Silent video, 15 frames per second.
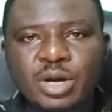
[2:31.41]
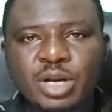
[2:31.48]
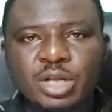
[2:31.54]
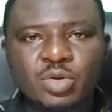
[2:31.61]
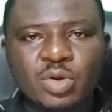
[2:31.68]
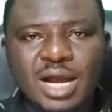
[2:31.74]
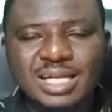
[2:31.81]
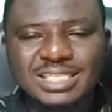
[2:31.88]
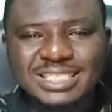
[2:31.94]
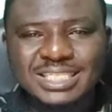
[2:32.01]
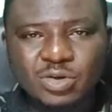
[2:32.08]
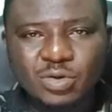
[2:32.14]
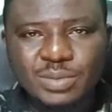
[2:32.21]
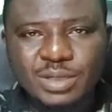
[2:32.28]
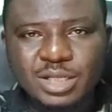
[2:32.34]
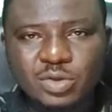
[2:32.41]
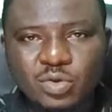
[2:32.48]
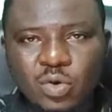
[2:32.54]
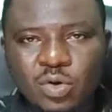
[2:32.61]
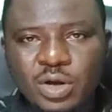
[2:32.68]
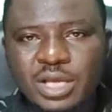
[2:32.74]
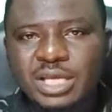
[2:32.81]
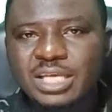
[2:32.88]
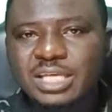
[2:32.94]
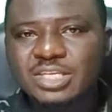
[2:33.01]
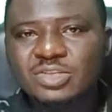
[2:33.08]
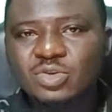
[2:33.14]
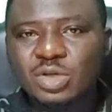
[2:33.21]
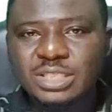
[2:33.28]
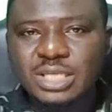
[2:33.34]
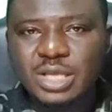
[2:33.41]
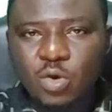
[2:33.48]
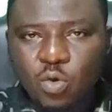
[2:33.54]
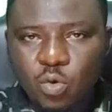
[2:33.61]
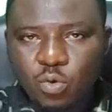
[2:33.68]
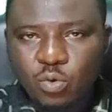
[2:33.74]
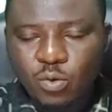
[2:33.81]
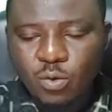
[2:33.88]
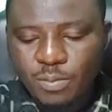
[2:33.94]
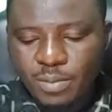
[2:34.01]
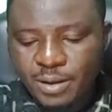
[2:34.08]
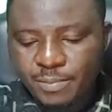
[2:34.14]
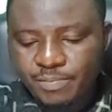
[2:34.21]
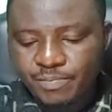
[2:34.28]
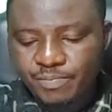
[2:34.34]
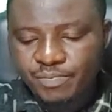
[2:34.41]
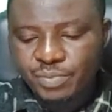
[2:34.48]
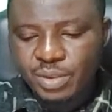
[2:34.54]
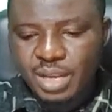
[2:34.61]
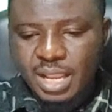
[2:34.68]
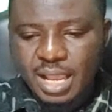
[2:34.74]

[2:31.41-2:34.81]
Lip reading: the numerator and denominator is not a whole number.